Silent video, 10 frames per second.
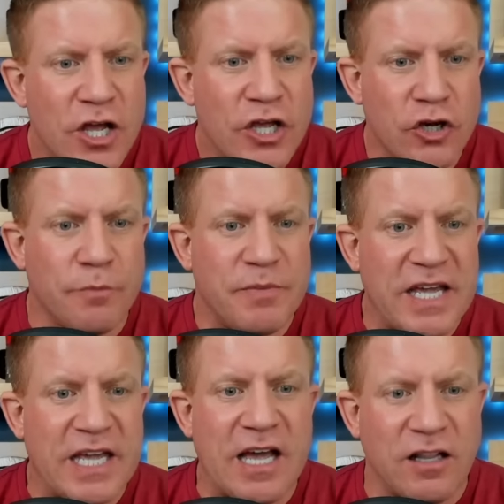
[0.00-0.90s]
you'll
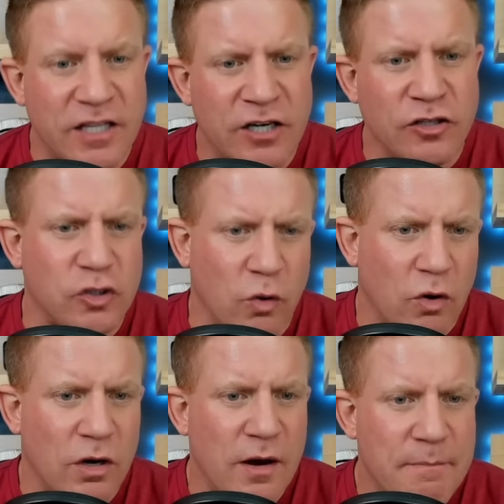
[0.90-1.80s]
be a little
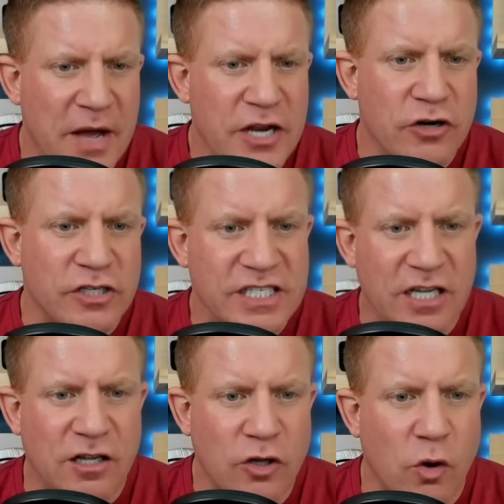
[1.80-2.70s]
sore but you're
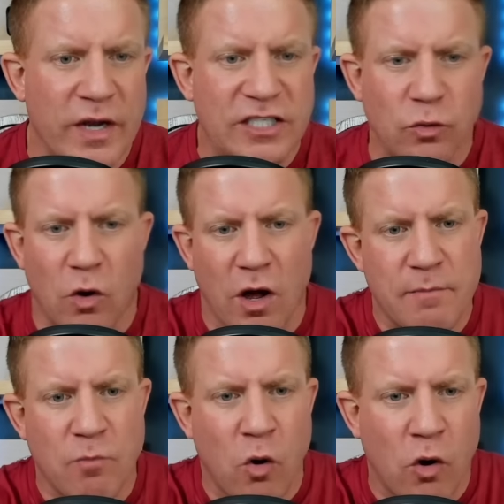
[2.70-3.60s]
still going to
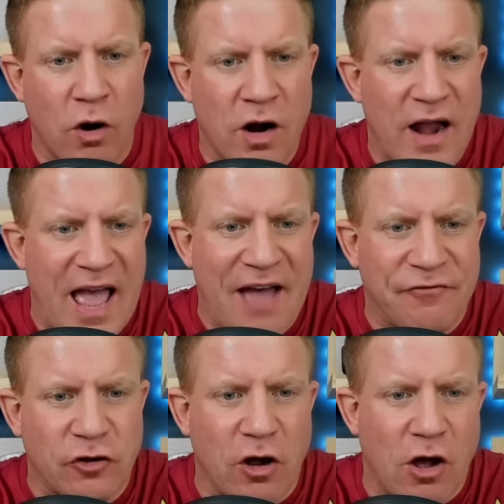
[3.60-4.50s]
want more
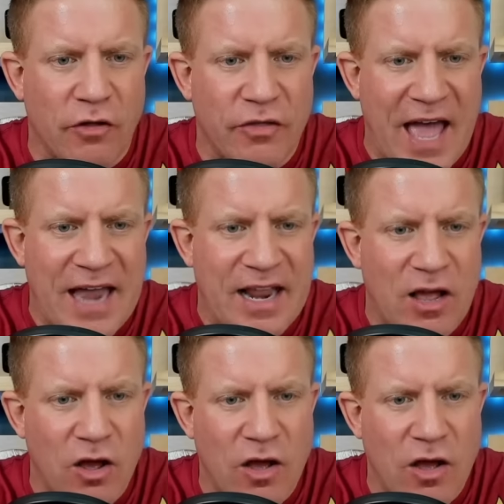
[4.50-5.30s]
after all that